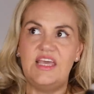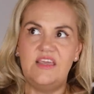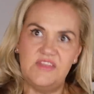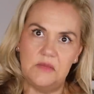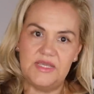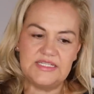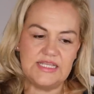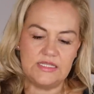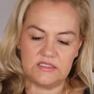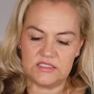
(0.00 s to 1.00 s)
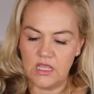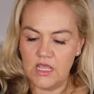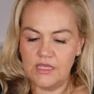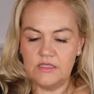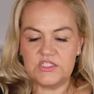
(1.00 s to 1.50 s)
if that makes sense.
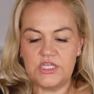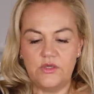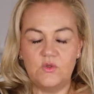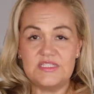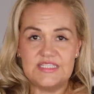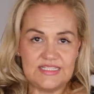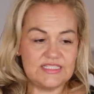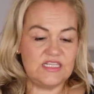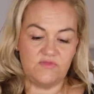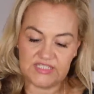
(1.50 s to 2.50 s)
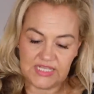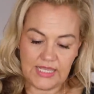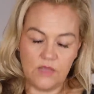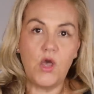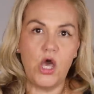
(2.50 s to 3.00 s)
So
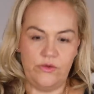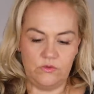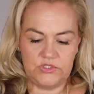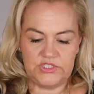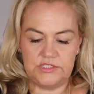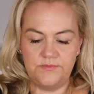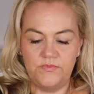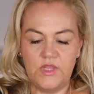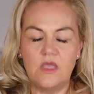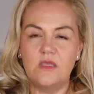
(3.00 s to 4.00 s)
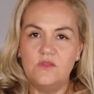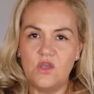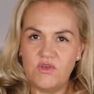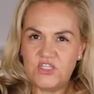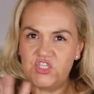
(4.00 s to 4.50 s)
sensitivity, oats.
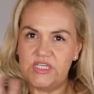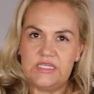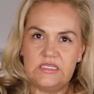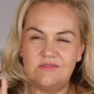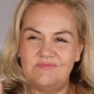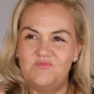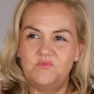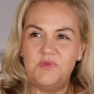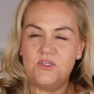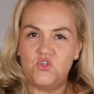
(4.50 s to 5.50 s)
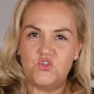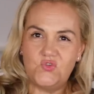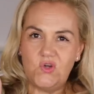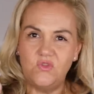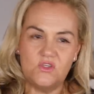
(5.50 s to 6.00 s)
Nourishing, bit
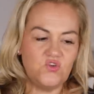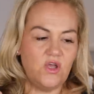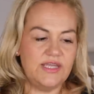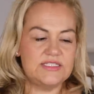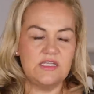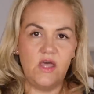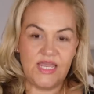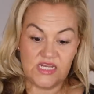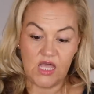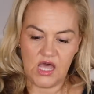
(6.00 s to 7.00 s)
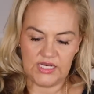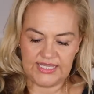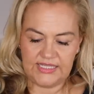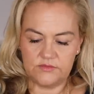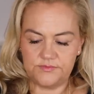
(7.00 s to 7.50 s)
on the drier side,
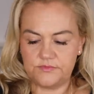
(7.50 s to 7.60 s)
honey.